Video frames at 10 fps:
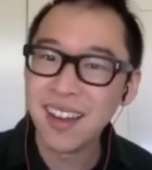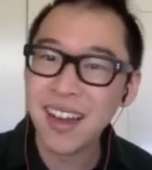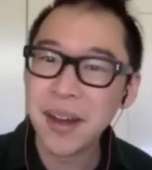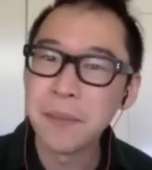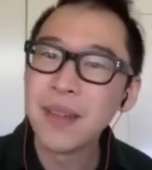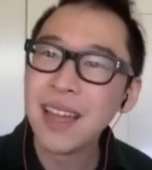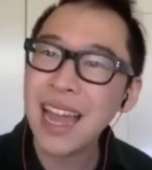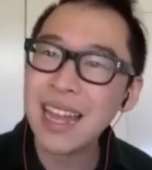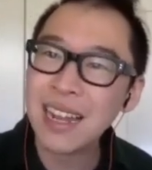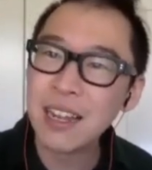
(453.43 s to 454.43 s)

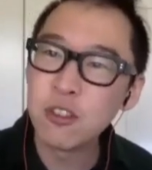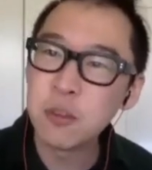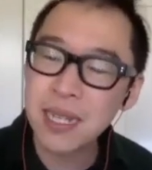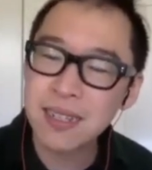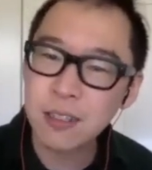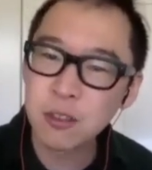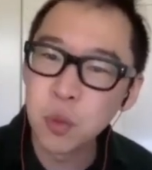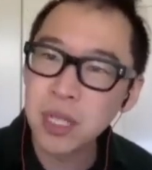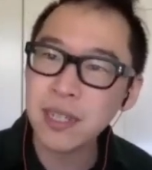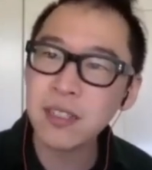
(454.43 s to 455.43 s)
And it was because I was
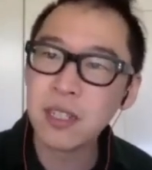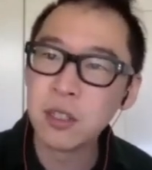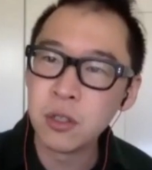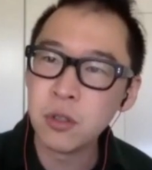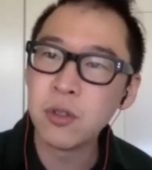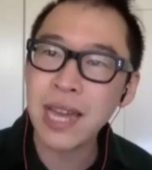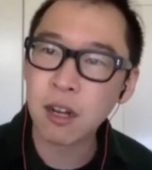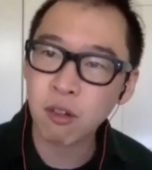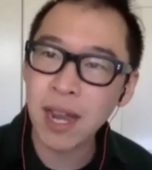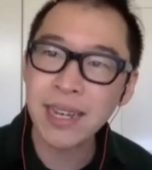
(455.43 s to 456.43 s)
willing to do that
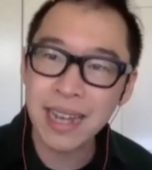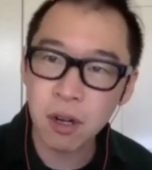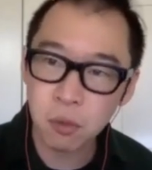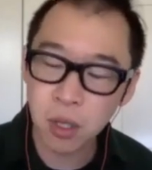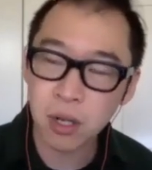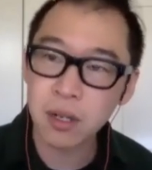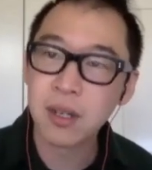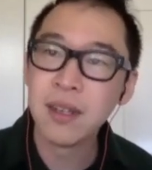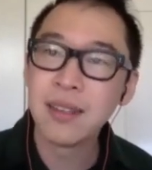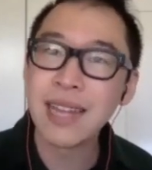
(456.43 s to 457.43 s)
grind out work
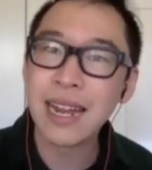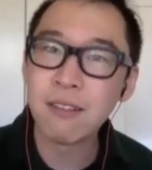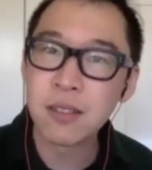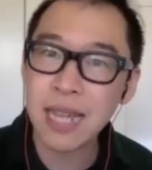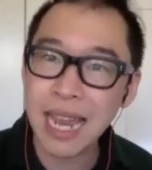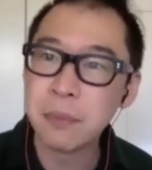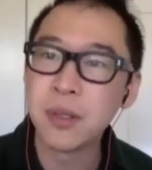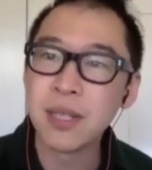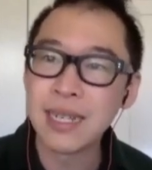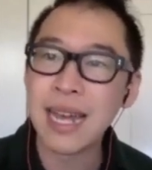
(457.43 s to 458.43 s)
that I was able
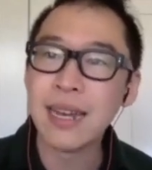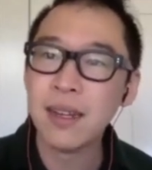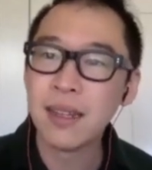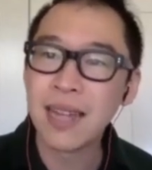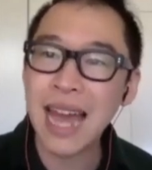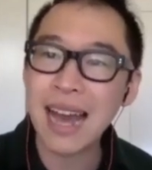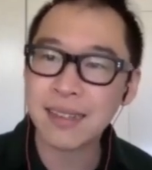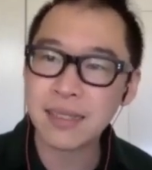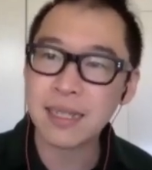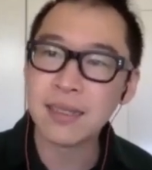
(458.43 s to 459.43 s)
to get the
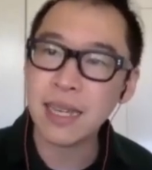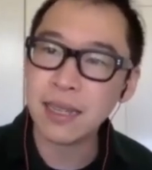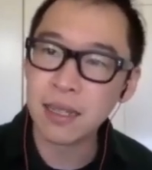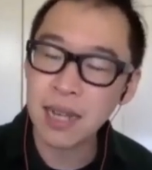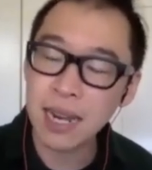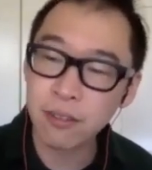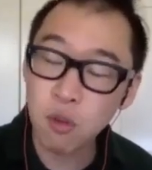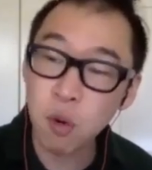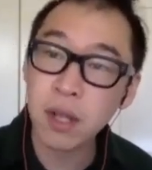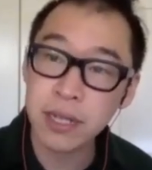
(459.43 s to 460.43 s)
access and the kind of
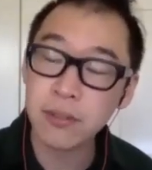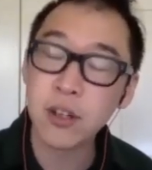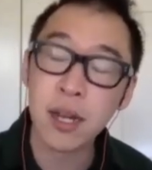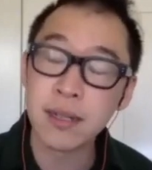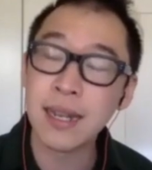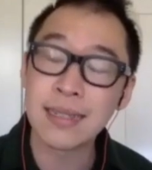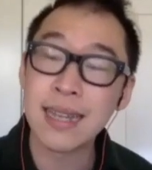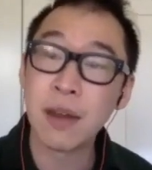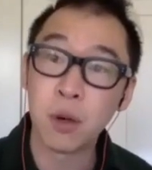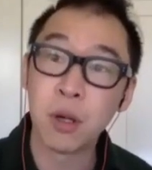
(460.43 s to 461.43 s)
quality of contacts
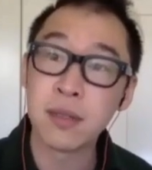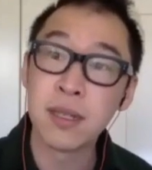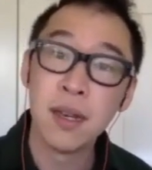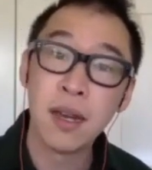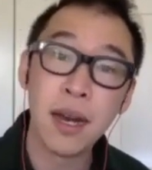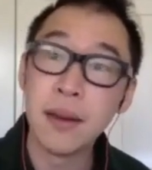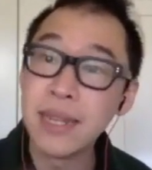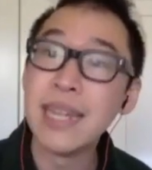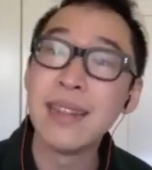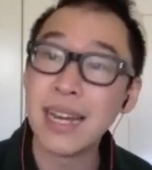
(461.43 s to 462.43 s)
that I was
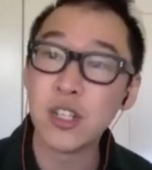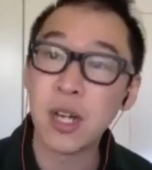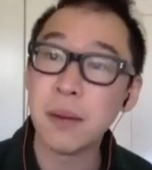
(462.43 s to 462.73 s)
in that job.